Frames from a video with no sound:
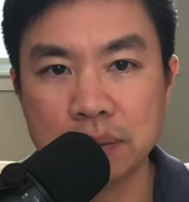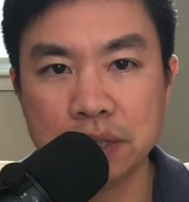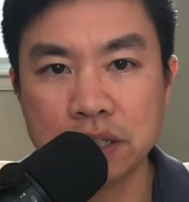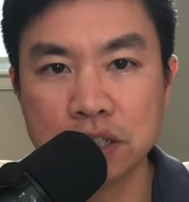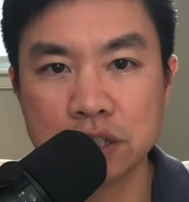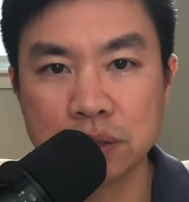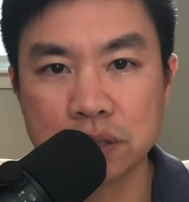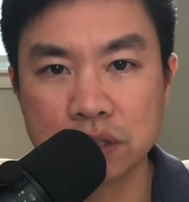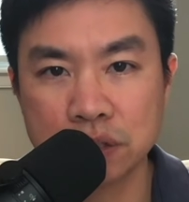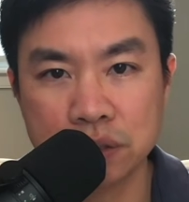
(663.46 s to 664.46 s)
imaging
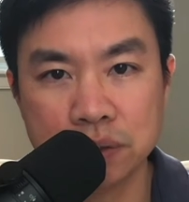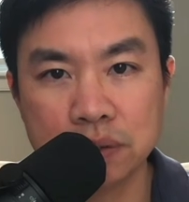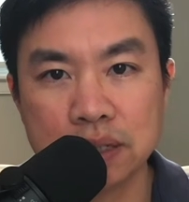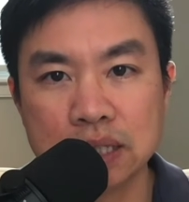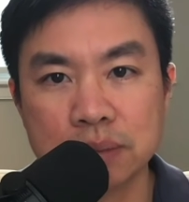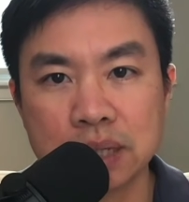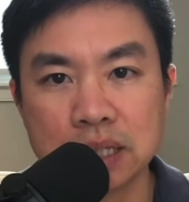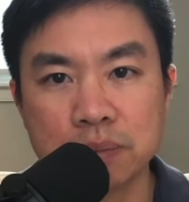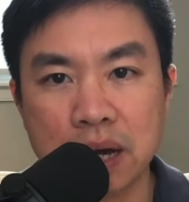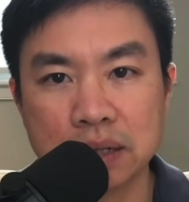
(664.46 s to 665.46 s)
showed 2 isthmic
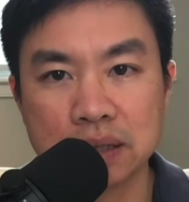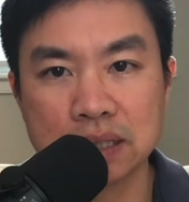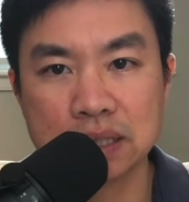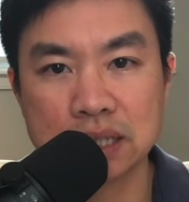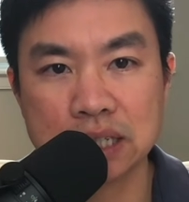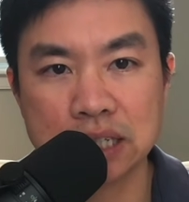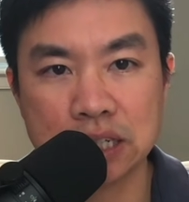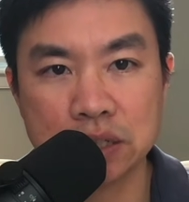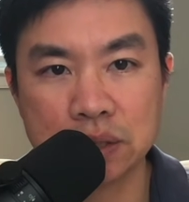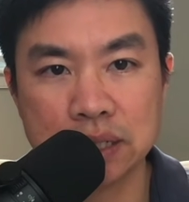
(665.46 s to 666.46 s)
spondylolisthesis
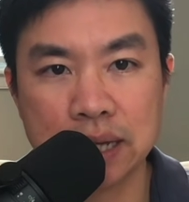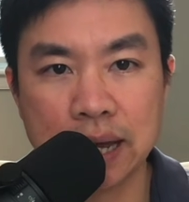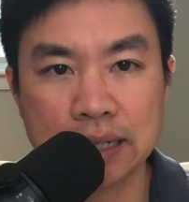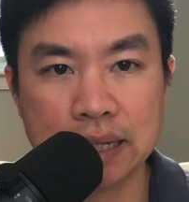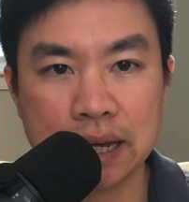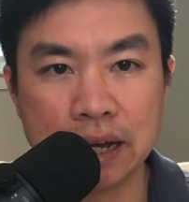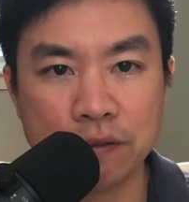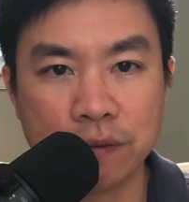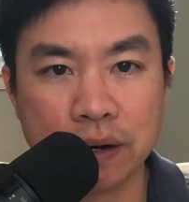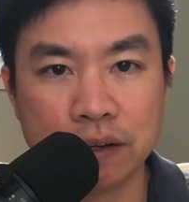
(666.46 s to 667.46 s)
injuries at the
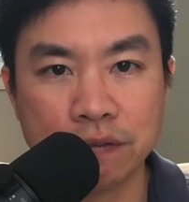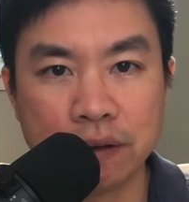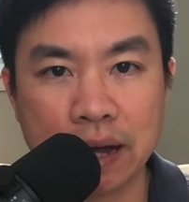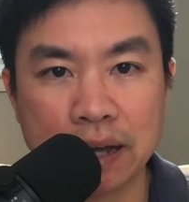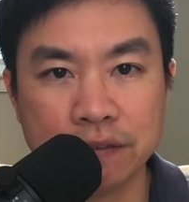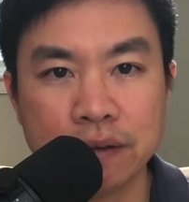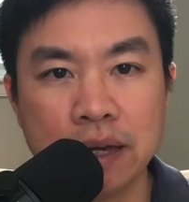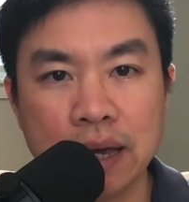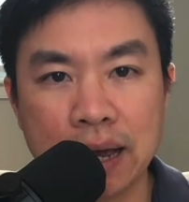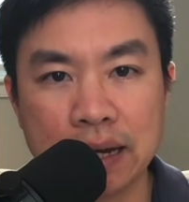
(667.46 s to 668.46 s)
L4, L5,
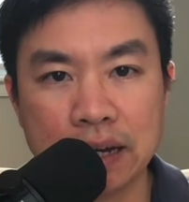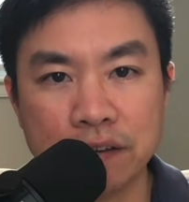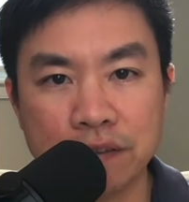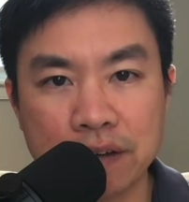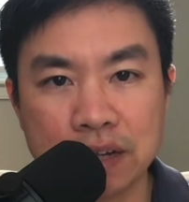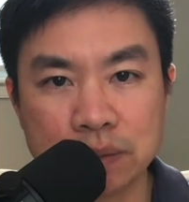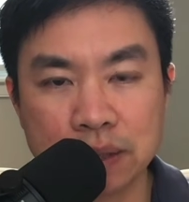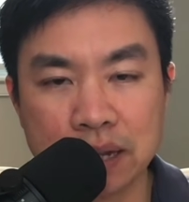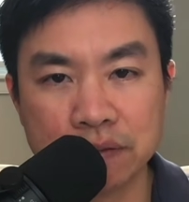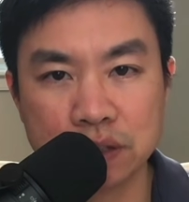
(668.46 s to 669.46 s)
and
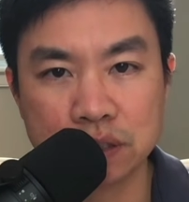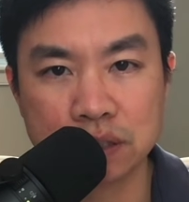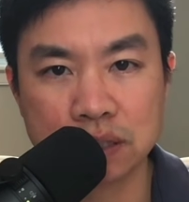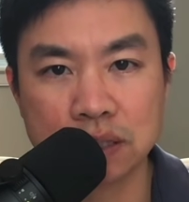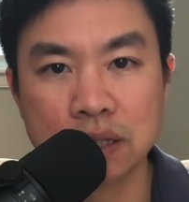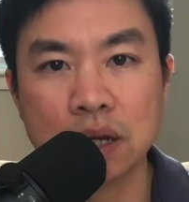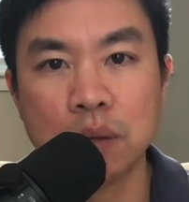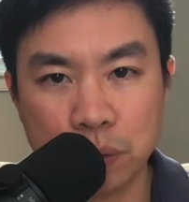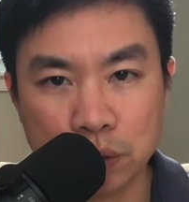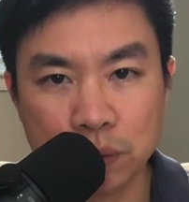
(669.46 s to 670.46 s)
L5S1 levels.
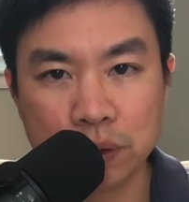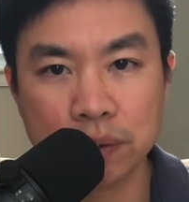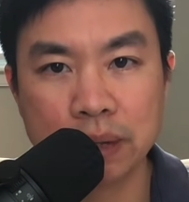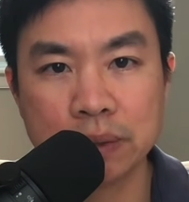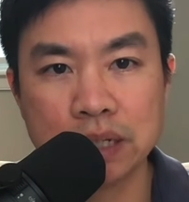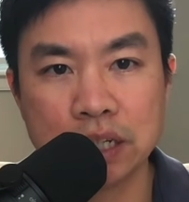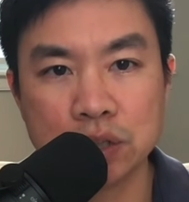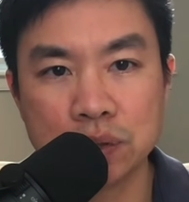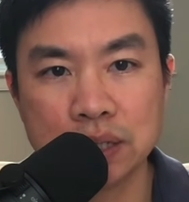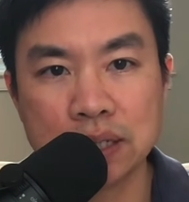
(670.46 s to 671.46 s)
Both were grade 1
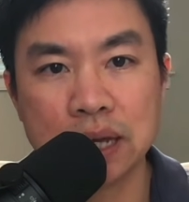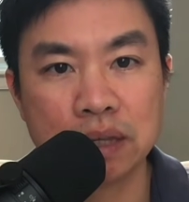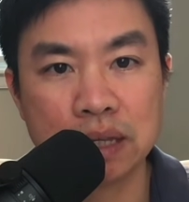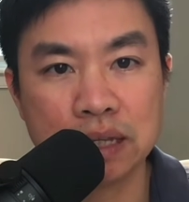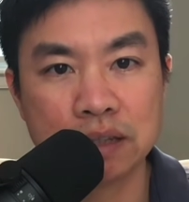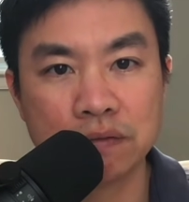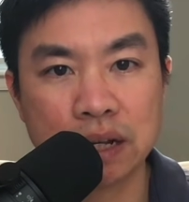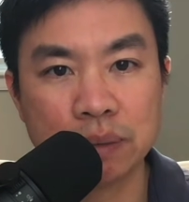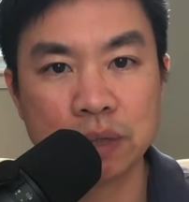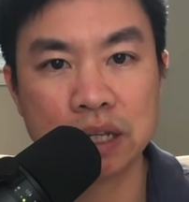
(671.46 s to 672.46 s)
injuries. He developed